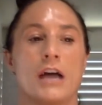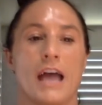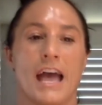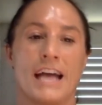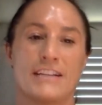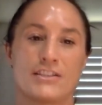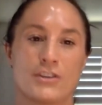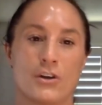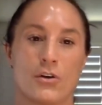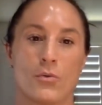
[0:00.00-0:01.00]
And
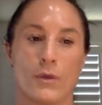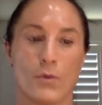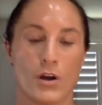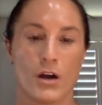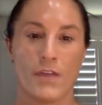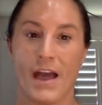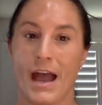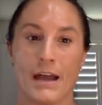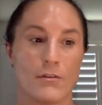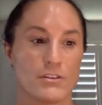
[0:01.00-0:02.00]
so we work on that.
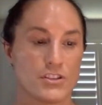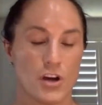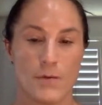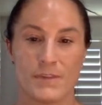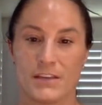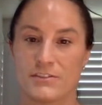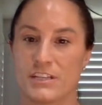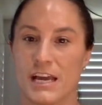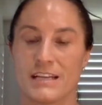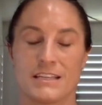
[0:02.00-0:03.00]
Saw him the other day.
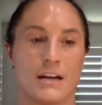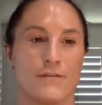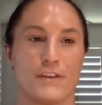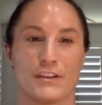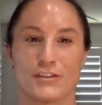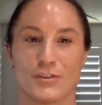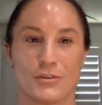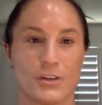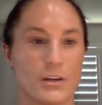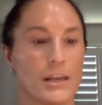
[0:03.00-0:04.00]
He's like, I'm feeling so
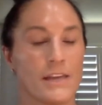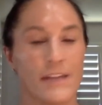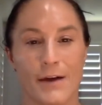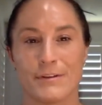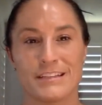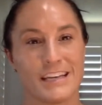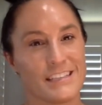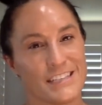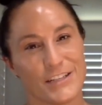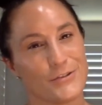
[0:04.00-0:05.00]
good. And now he's
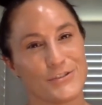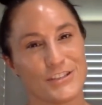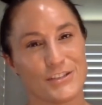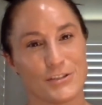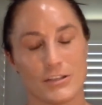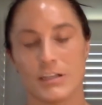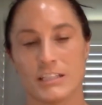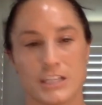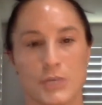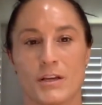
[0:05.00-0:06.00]
continue to
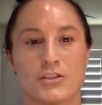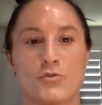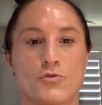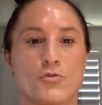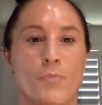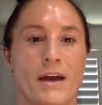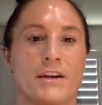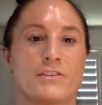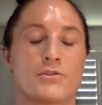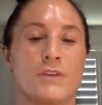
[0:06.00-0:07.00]
continuing to do better. So
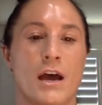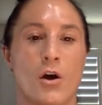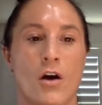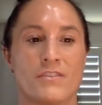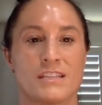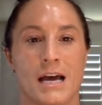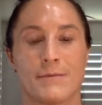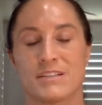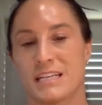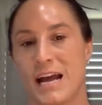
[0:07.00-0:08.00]
not all the time does it
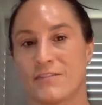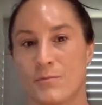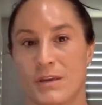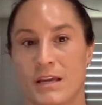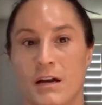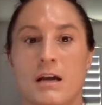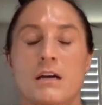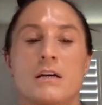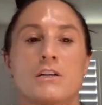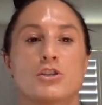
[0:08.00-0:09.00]
have to be a
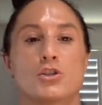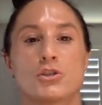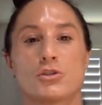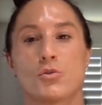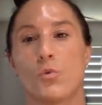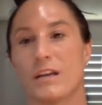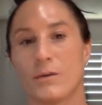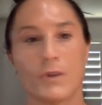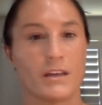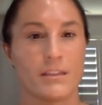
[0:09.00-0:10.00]
20
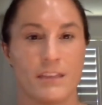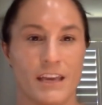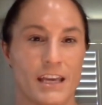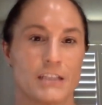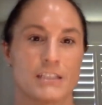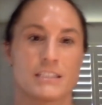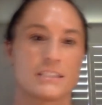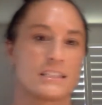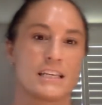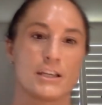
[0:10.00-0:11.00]
week thing,
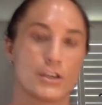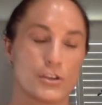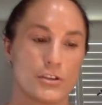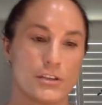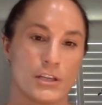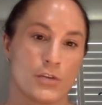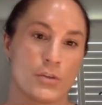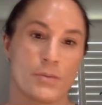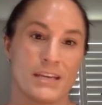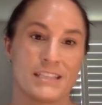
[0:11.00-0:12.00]
seeing, you know, the
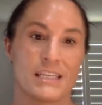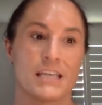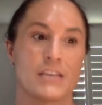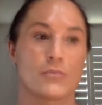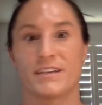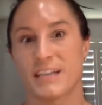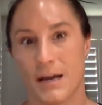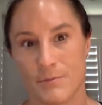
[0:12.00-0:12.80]
PT three times a